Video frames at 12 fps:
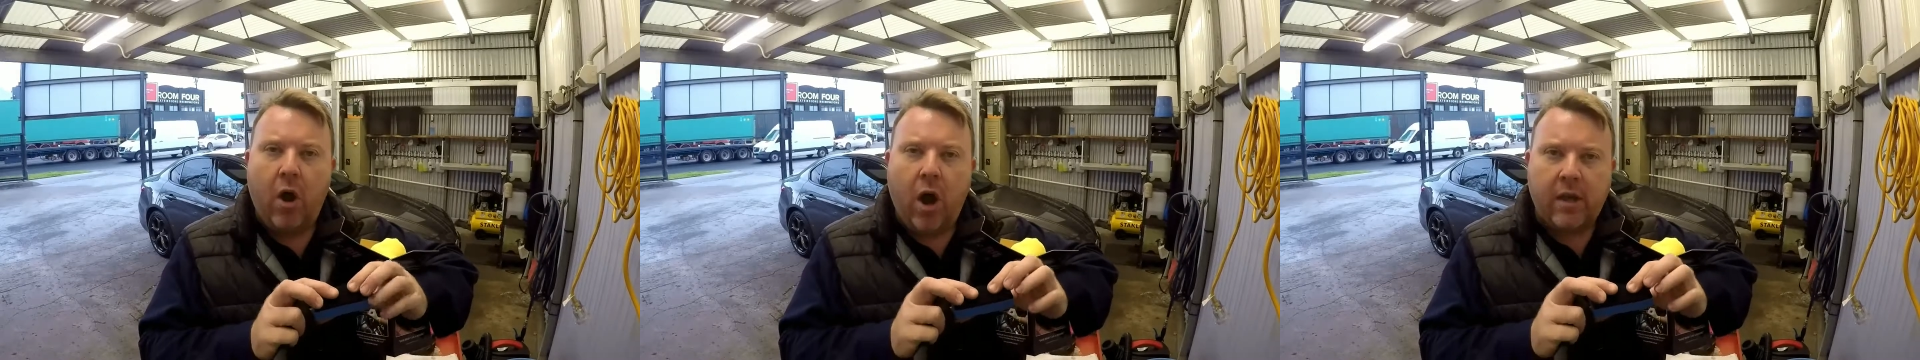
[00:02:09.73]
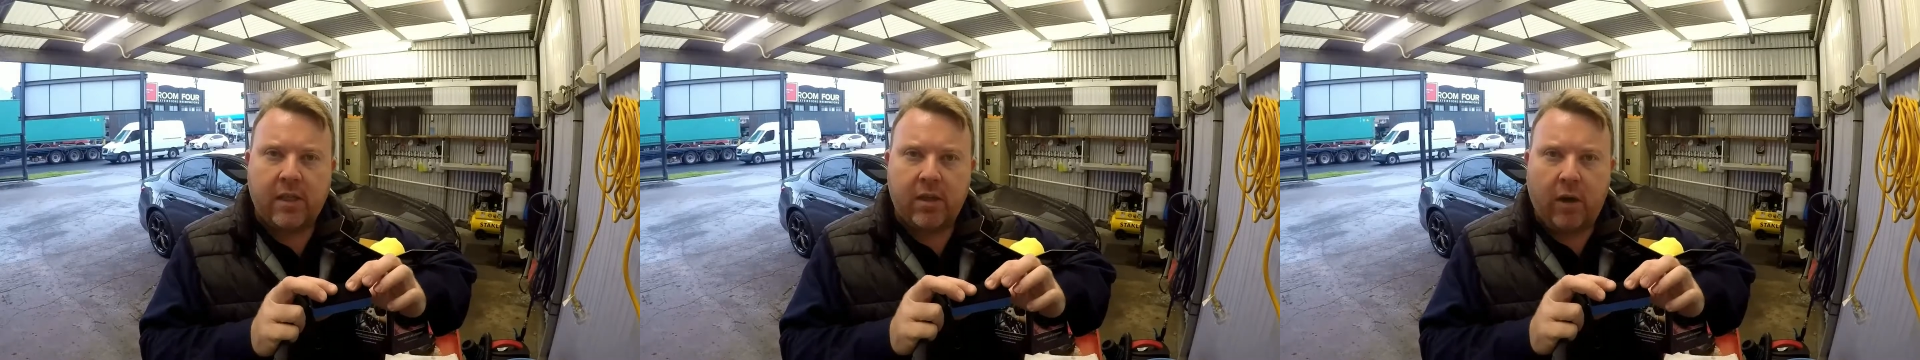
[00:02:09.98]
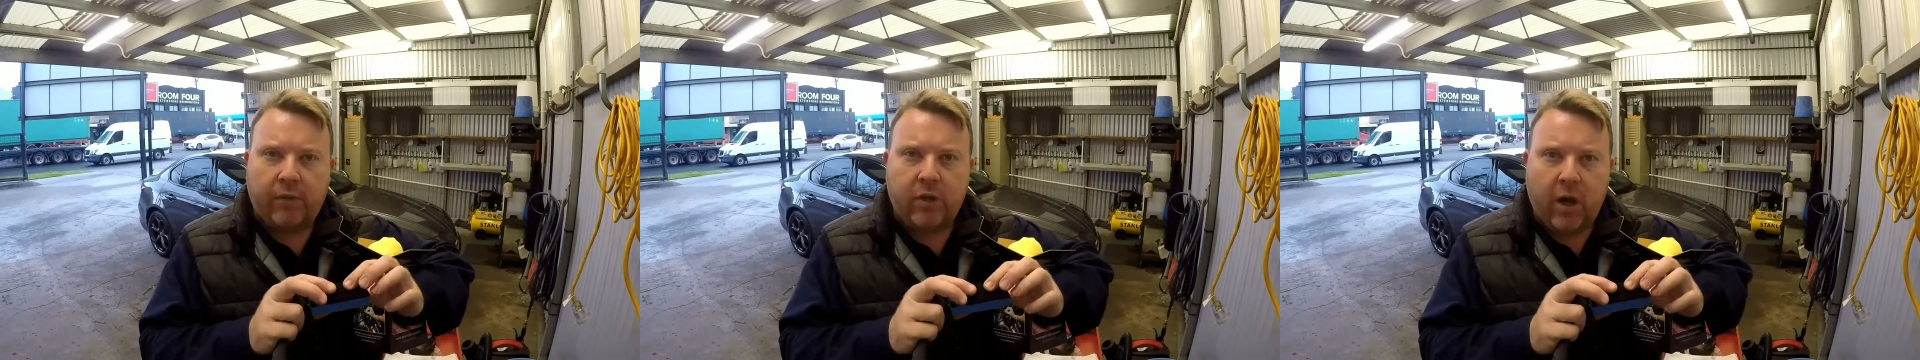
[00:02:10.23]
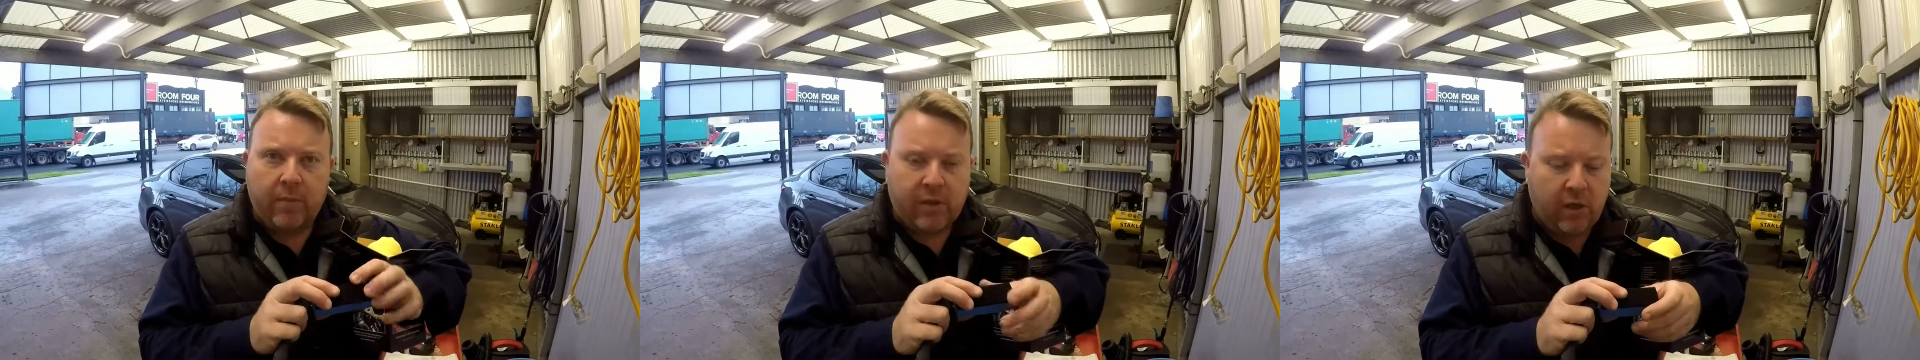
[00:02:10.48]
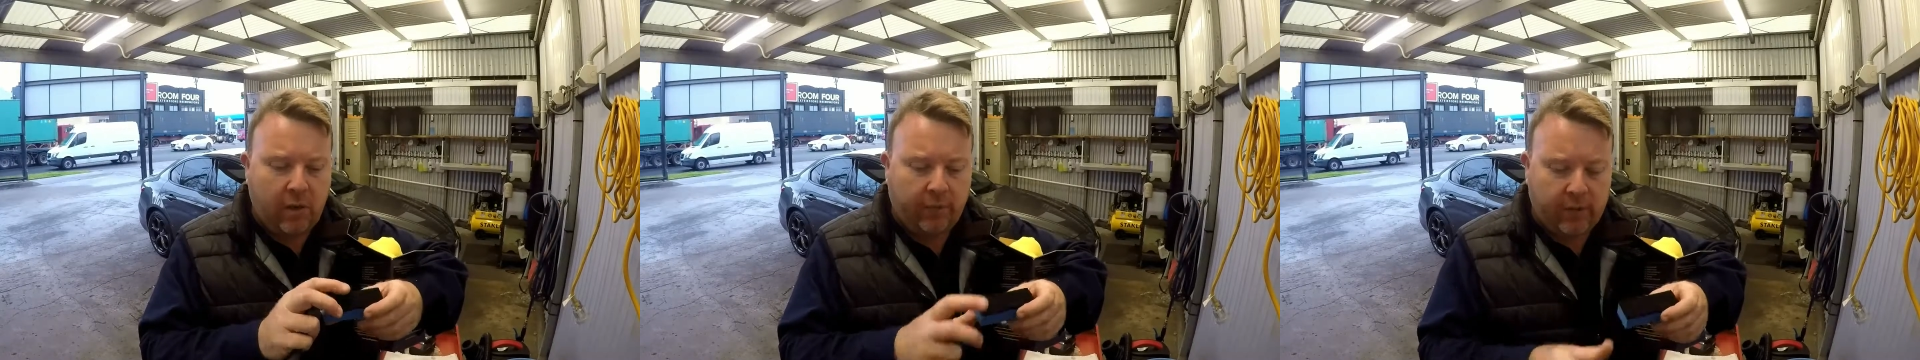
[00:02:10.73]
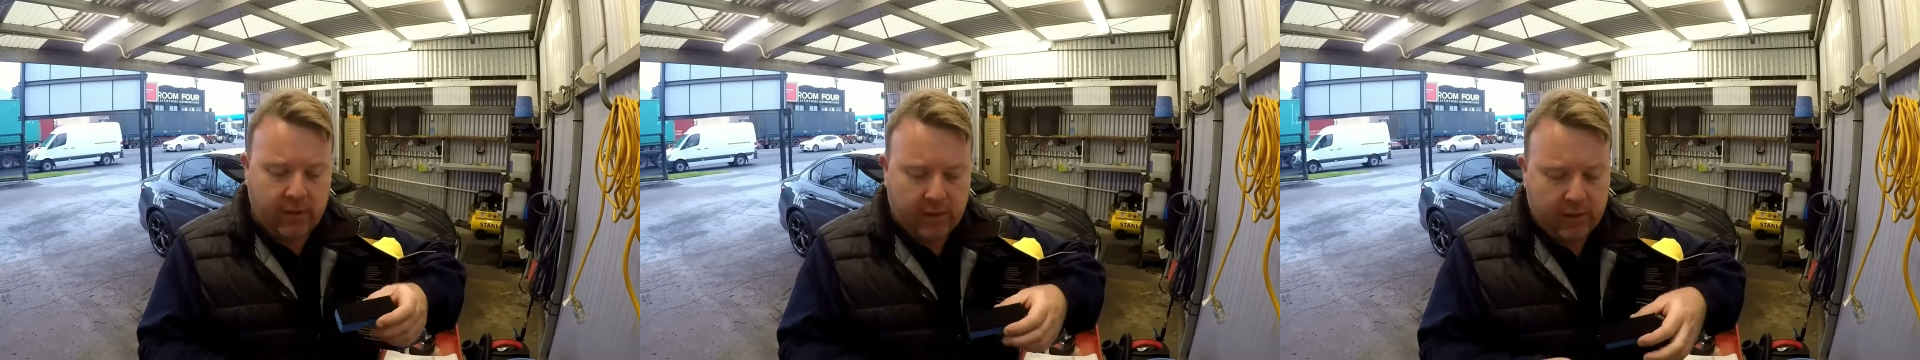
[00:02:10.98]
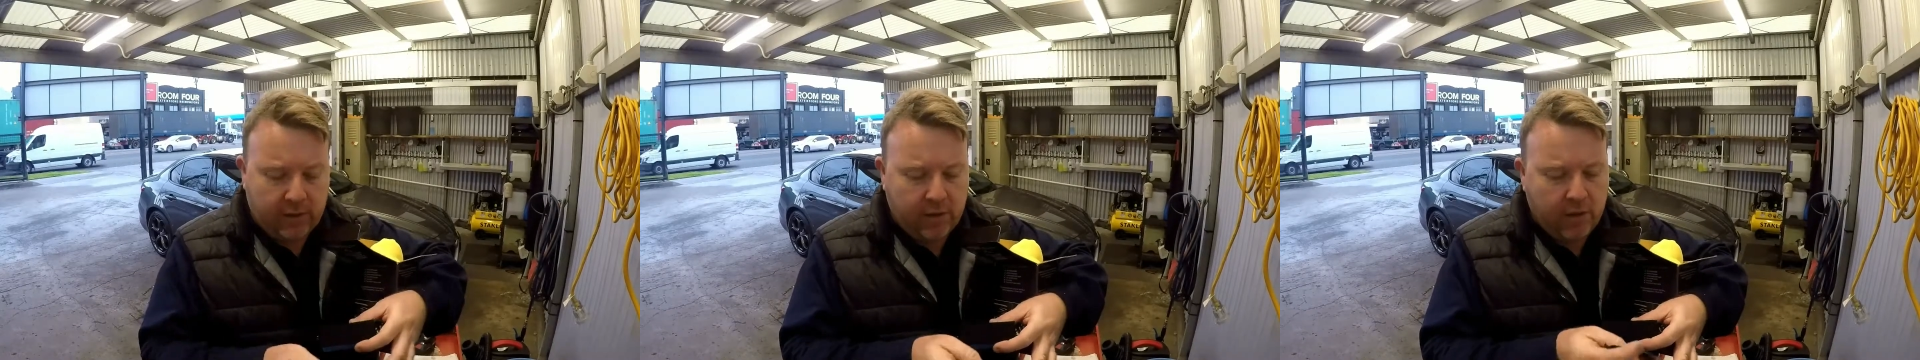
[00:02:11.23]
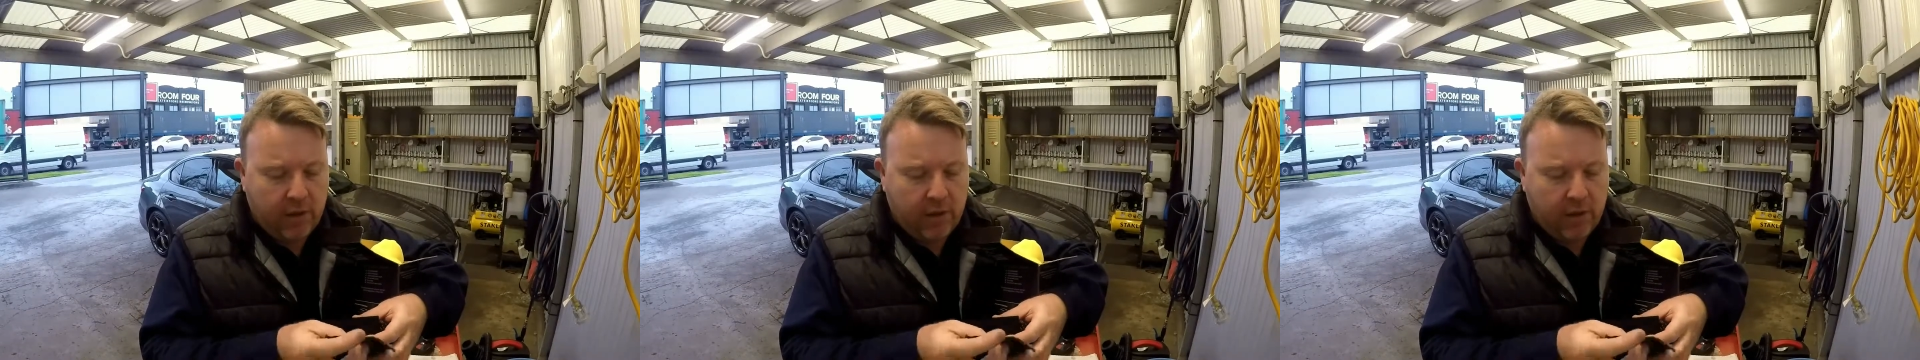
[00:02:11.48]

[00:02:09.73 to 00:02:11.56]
nice soft top surface,